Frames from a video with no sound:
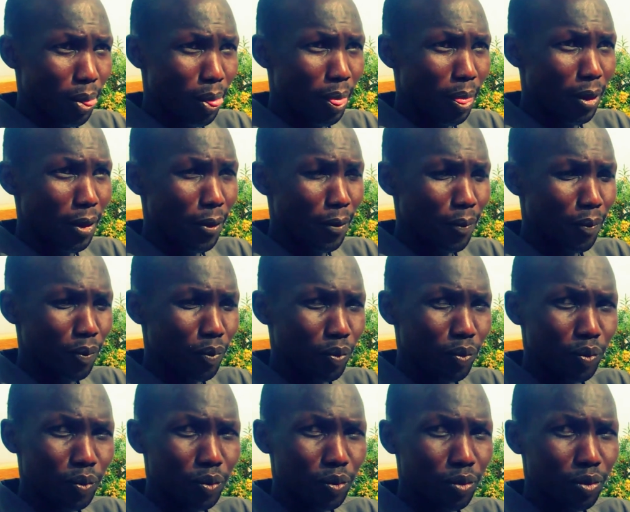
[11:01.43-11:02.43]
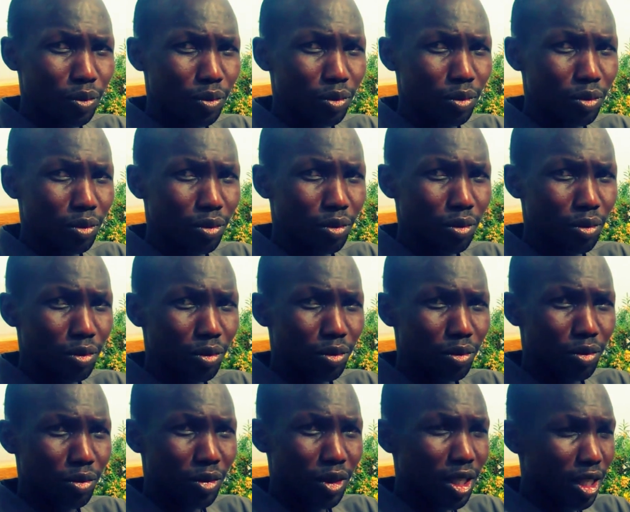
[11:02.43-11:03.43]
And you're training with Renato, yes?
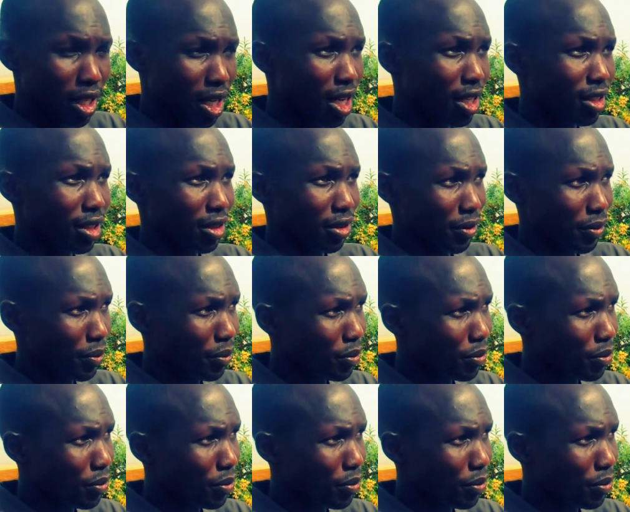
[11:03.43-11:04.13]
He's yes. yeah.